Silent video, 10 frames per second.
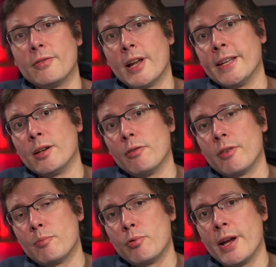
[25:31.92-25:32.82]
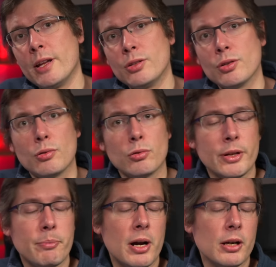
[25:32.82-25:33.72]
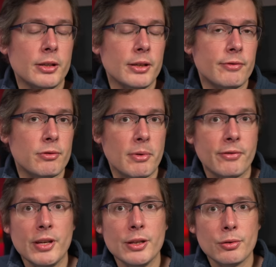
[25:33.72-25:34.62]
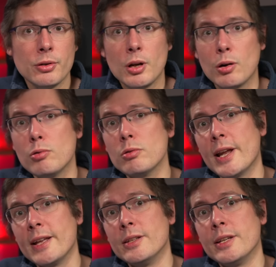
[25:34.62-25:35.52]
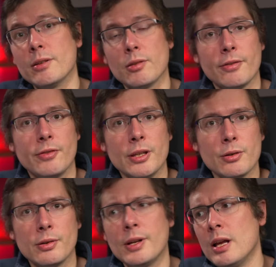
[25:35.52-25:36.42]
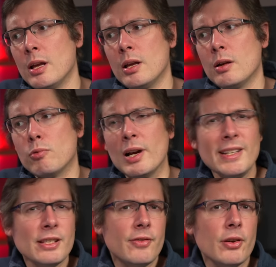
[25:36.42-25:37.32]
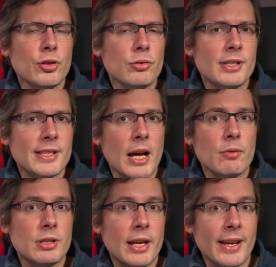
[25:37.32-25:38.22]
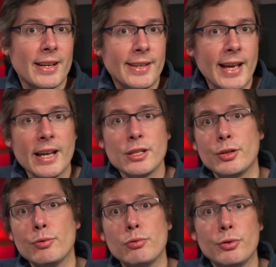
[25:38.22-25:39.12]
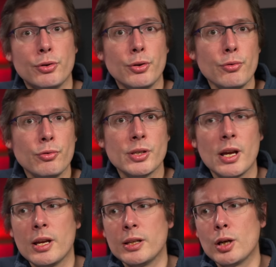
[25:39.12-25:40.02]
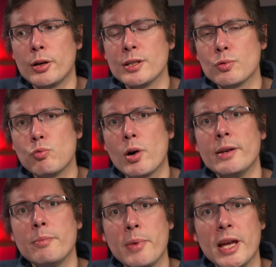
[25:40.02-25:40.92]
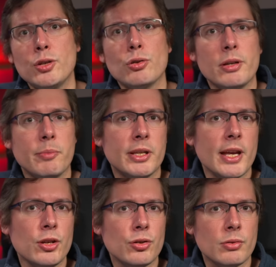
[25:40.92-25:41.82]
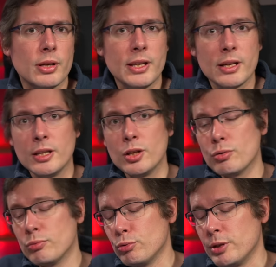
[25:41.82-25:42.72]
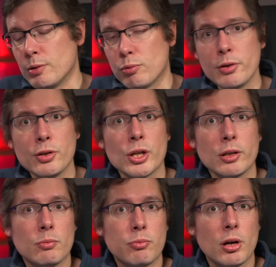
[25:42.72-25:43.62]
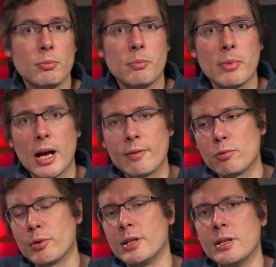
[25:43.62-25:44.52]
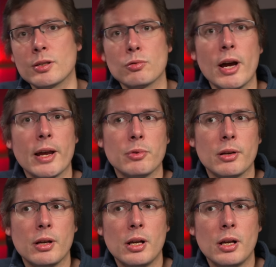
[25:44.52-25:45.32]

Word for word: flying off a branch or departing from a feeder or landing on a feeder. While this function sounds like a nice tool to use, there is one major limitation in addition to the rolling shutter problem I've already described.